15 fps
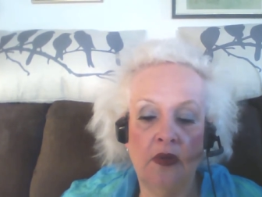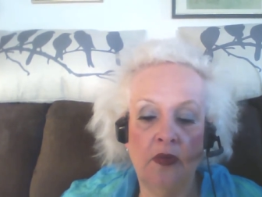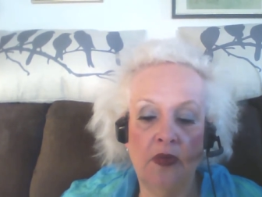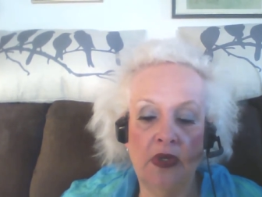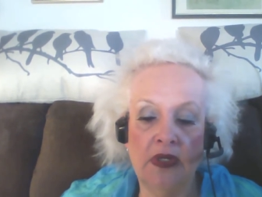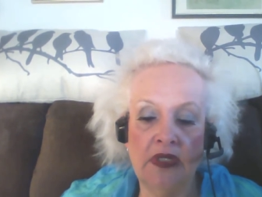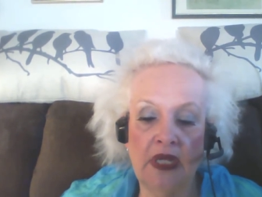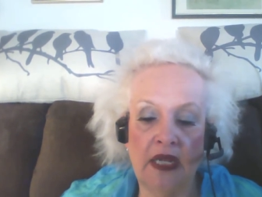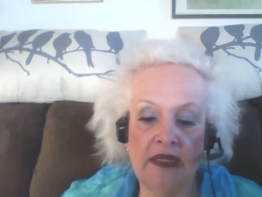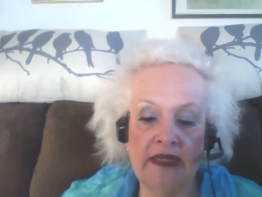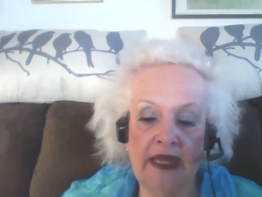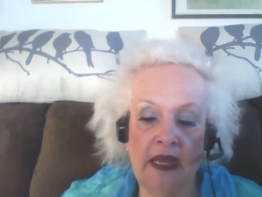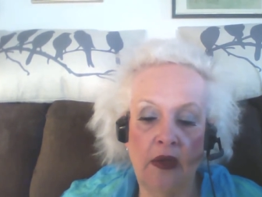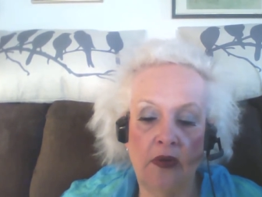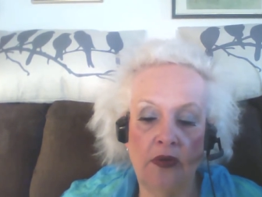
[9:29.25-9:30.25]
Wilt not
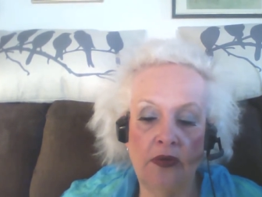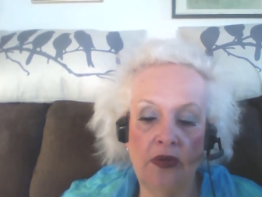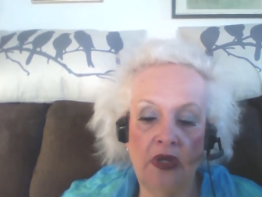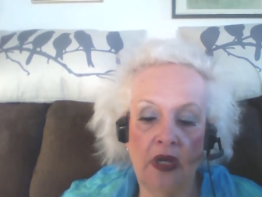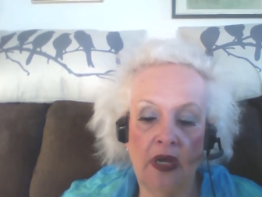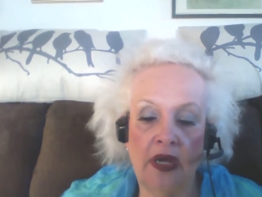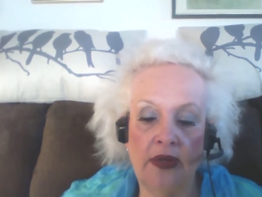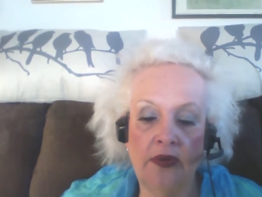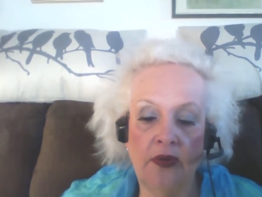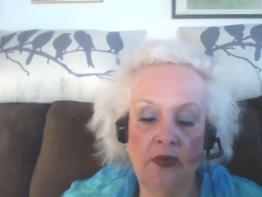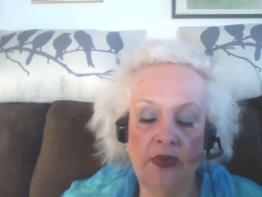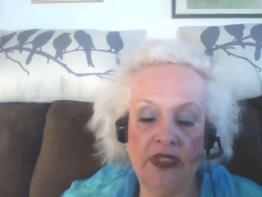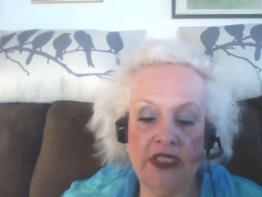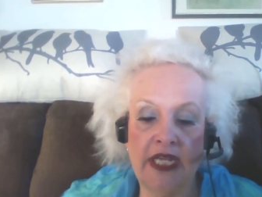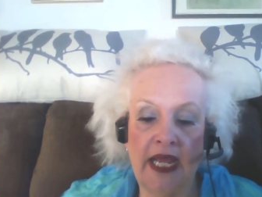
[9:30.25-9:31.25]
thou, O God,
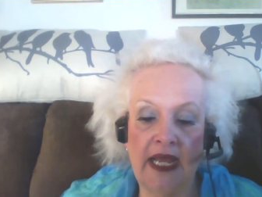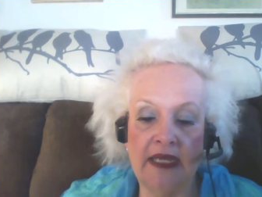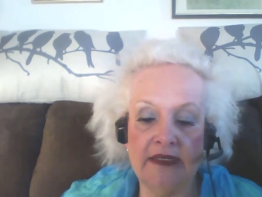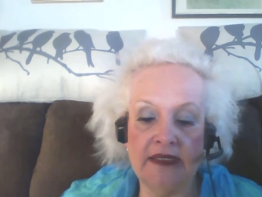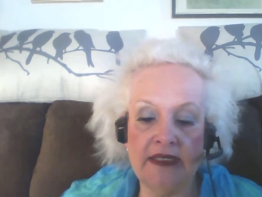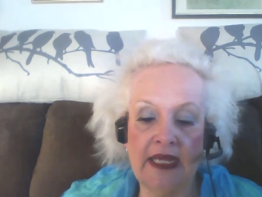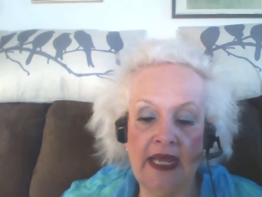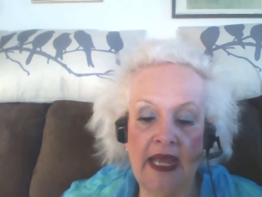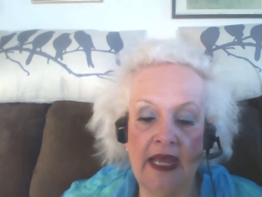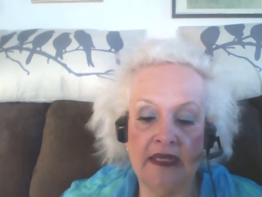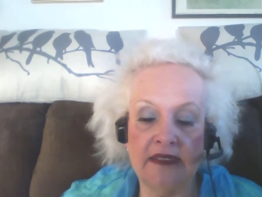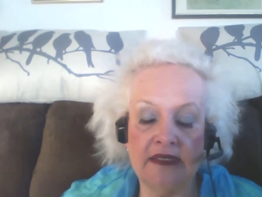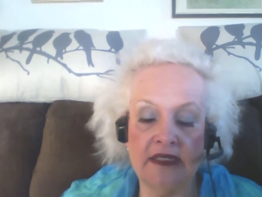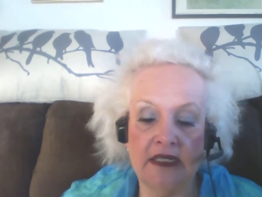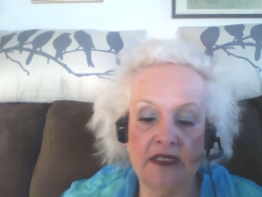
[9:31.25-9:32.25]
which hast
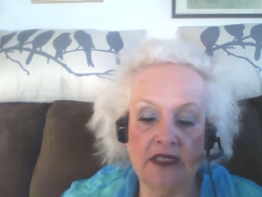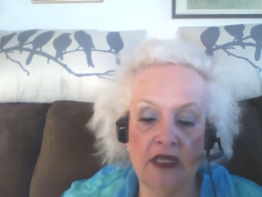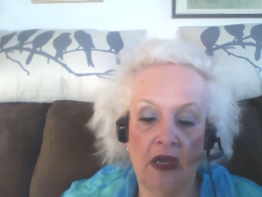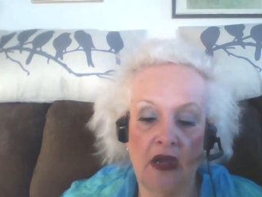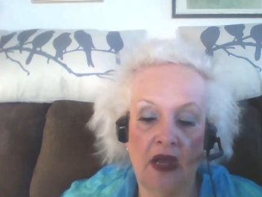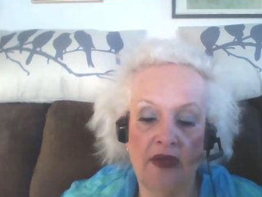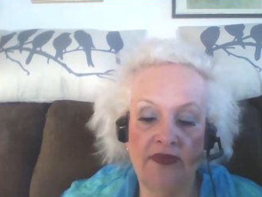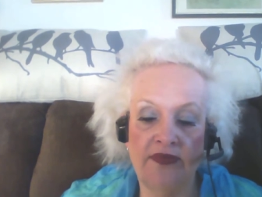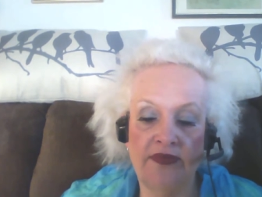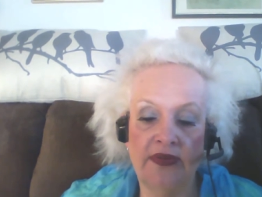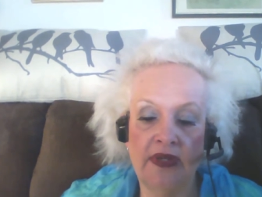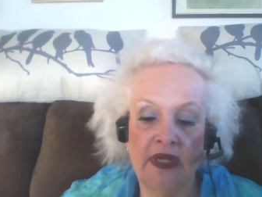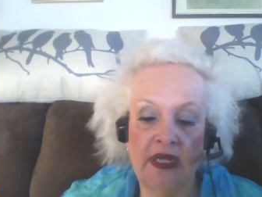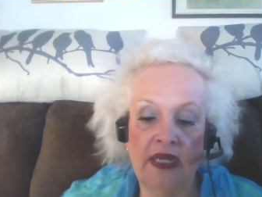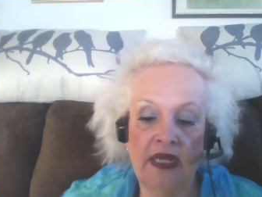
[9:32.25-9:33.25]
cast us off,
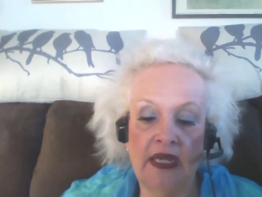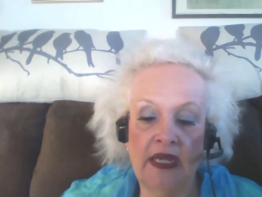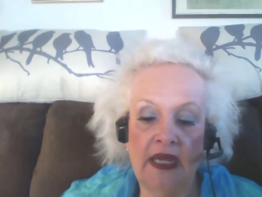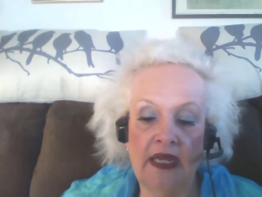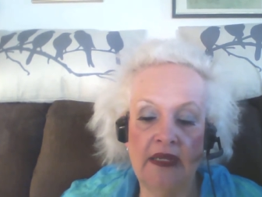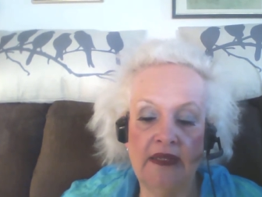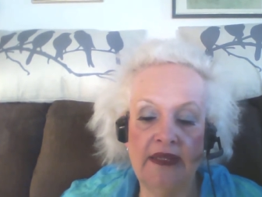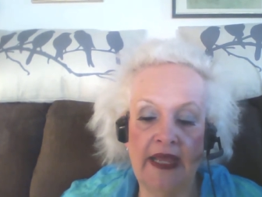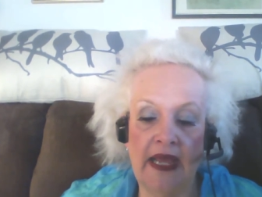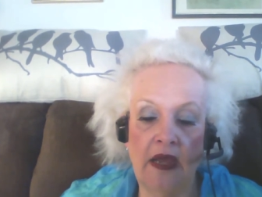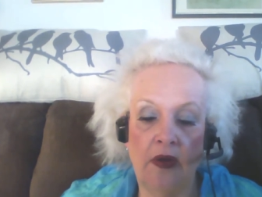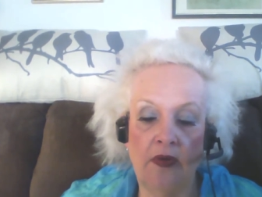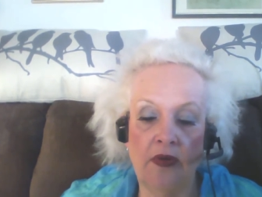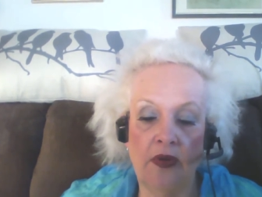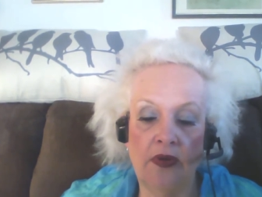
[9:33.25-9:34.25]
and
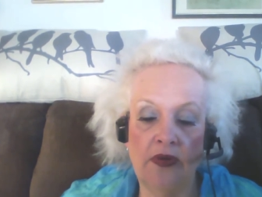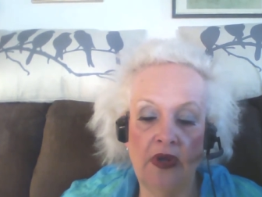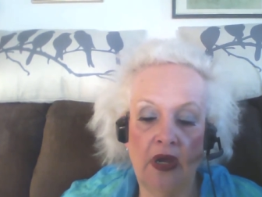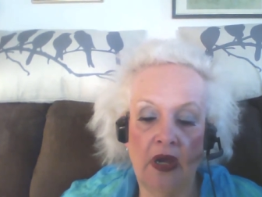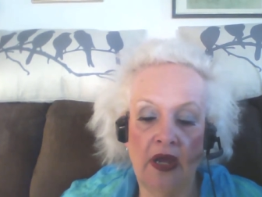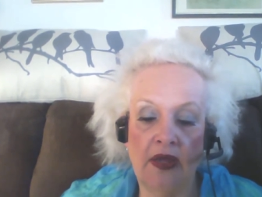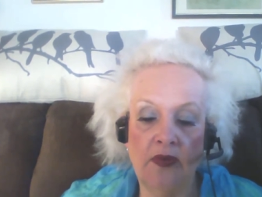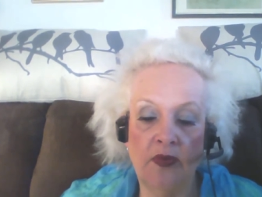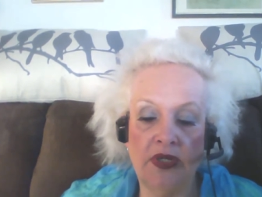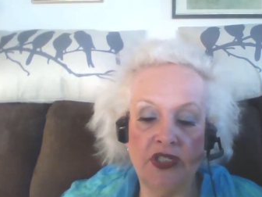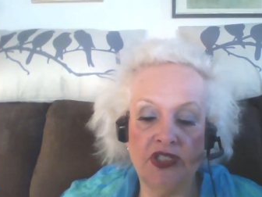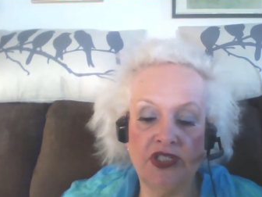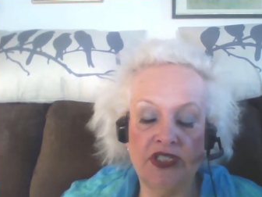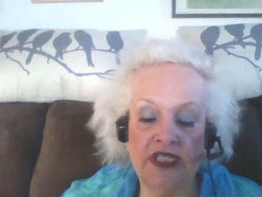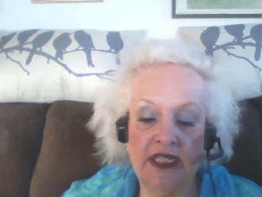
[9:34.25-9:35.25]
thou, O God,
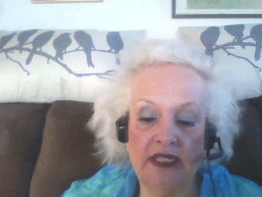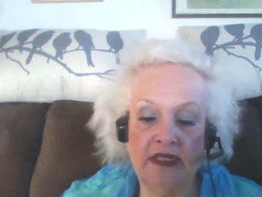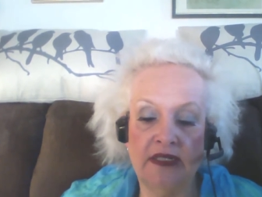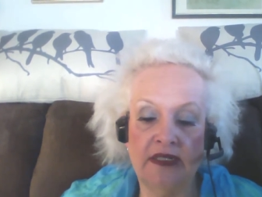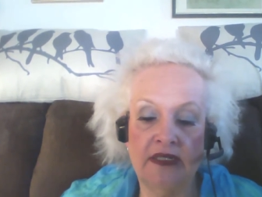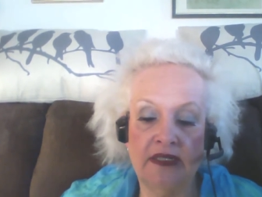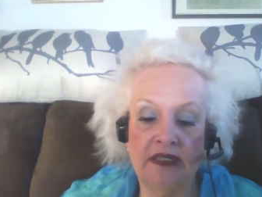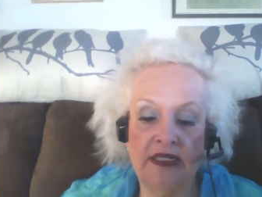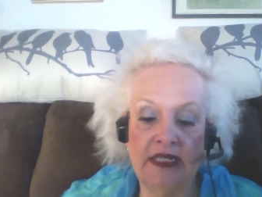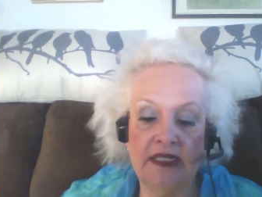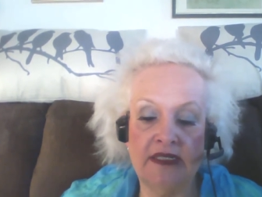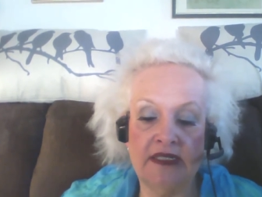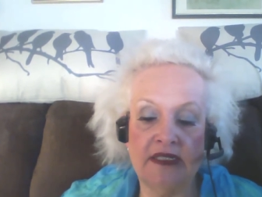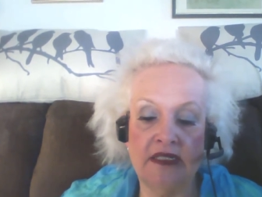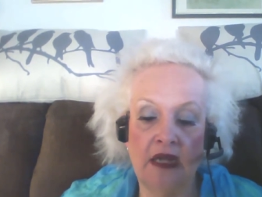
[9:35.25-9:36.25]
which did,
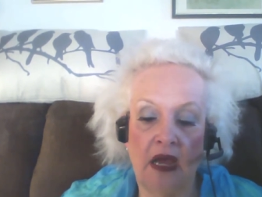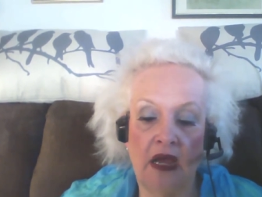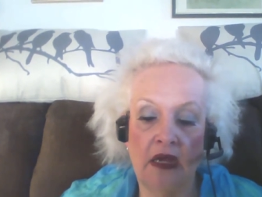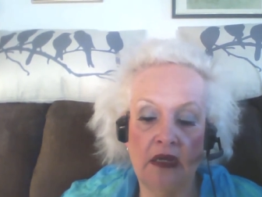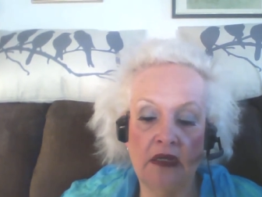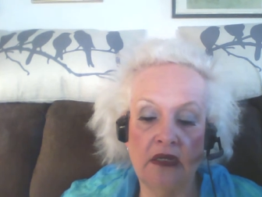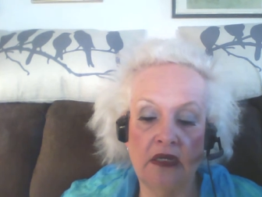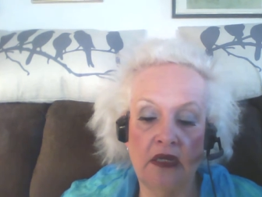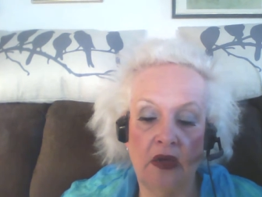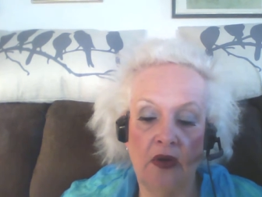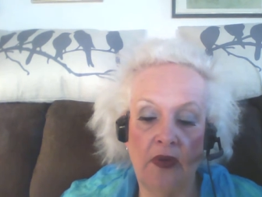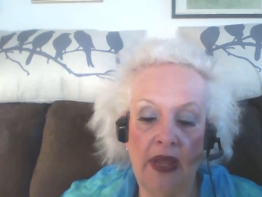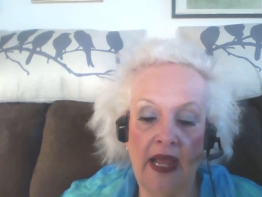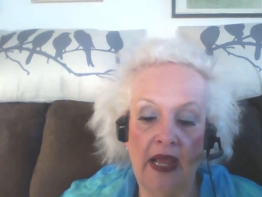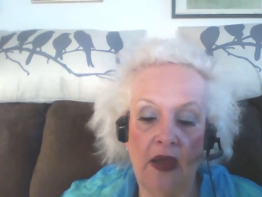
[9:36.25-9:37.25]
didst not
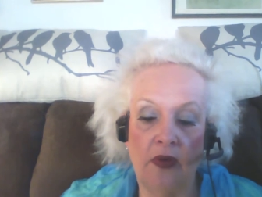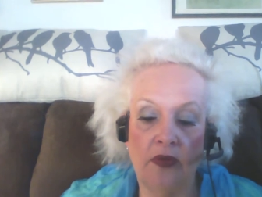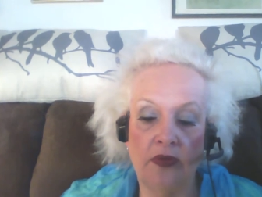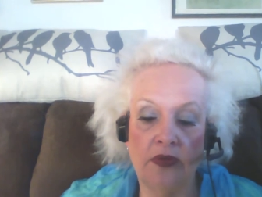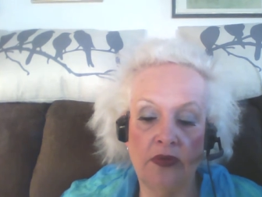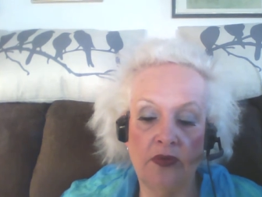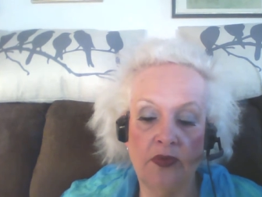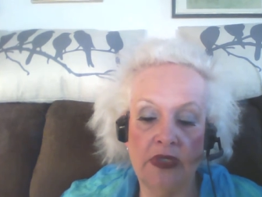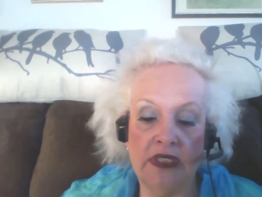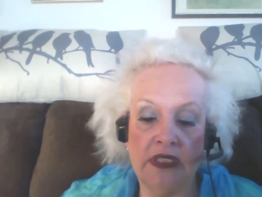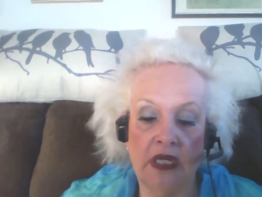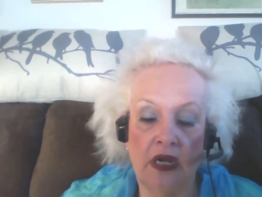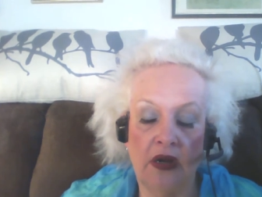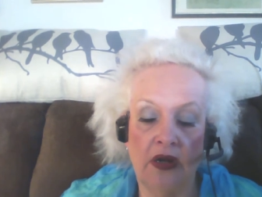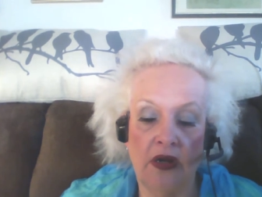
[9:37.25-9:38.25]
go out with
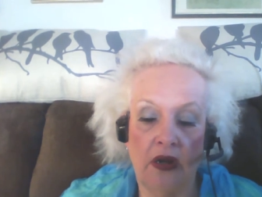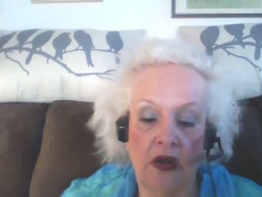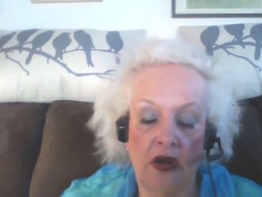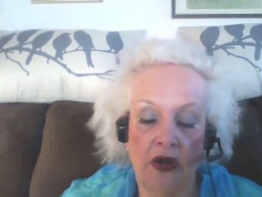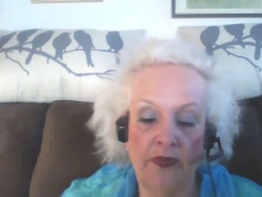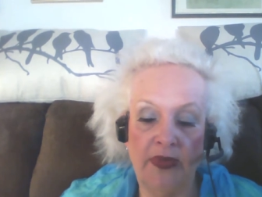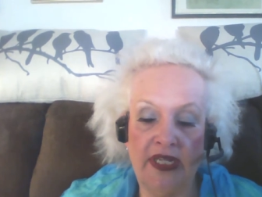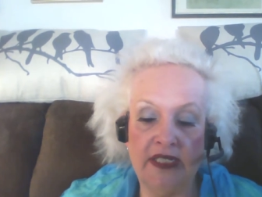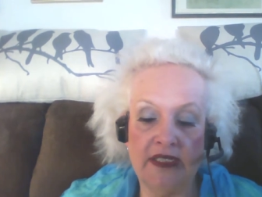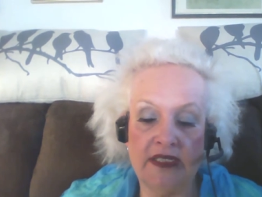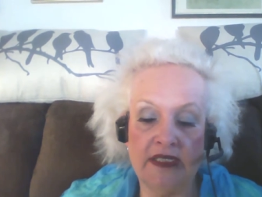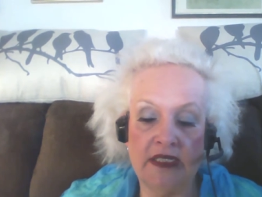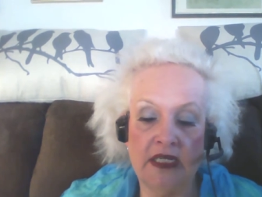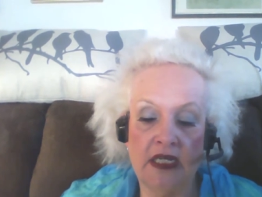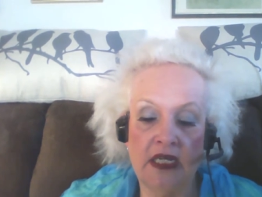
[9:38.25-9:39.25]
our armies,